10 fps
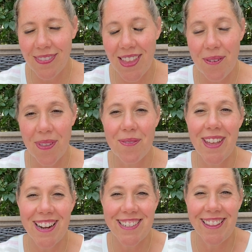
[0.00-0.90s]
That, that we
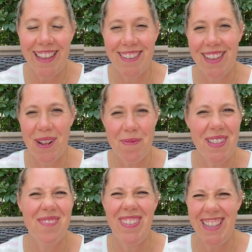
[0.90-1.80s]
actually like. You can get a
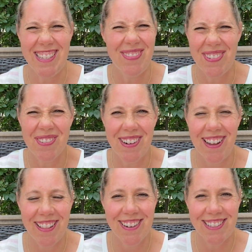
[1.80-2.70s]
piece of pizza for four
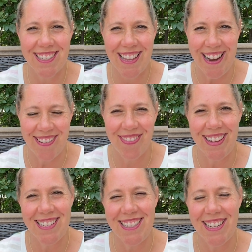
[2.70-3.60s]
dollars. It's kind of
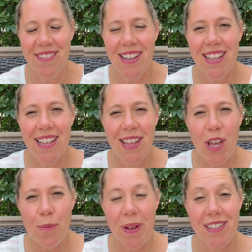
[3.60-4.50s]
fun to do.
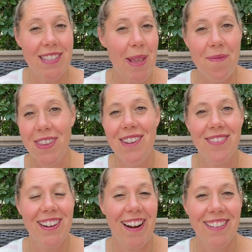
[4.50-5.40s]
But same view,
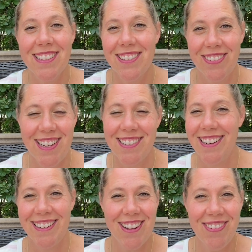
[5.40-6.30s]
regardless of the restaurant
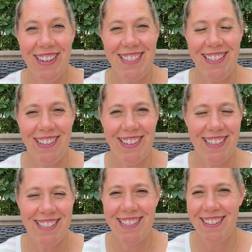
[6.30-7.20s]
you're going to, you
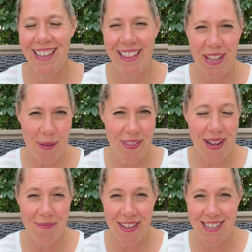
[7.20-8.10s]
can still get a,
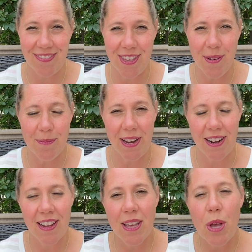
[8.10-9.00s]
that amazing view up there.
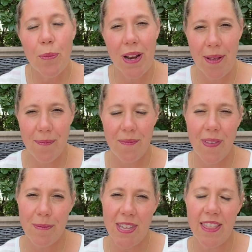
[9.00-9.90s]
But I'm,
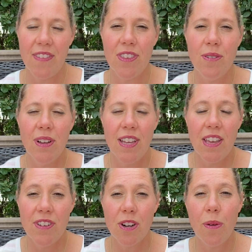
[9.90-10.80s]
I'm saying that if, you,
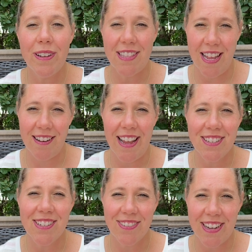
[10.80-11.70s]
if you're going to that
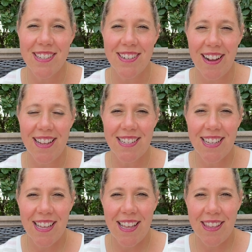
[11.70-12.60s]
nicer restaurant,
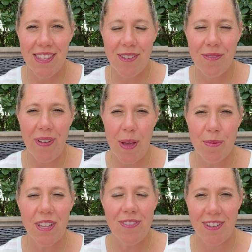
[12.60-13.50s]
you I
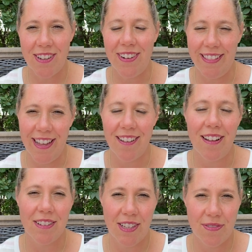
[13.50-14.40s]
believe you can ride that
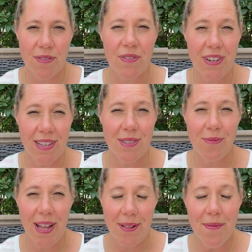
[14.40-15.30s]
gondola for free as
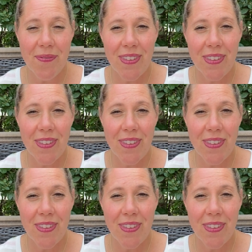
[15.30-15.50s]
well.